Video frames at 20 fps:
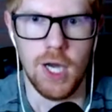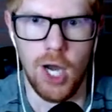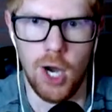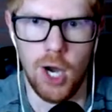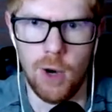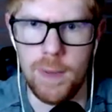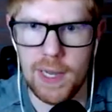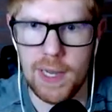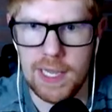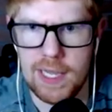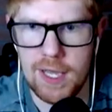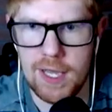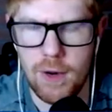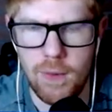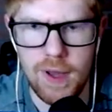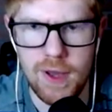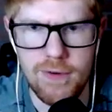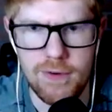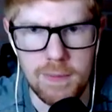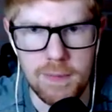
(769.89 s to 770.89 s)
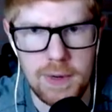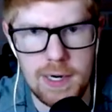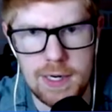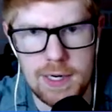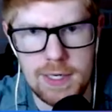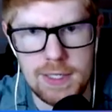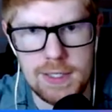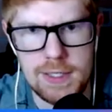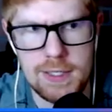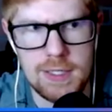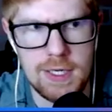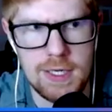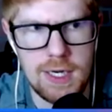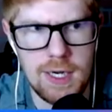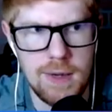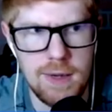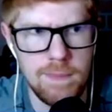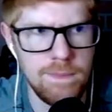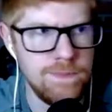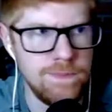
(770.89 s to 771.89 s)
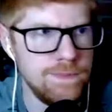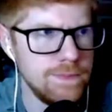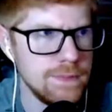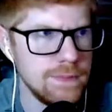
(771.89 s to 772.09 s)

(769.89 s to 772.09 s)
Hope I can get away from her. Um,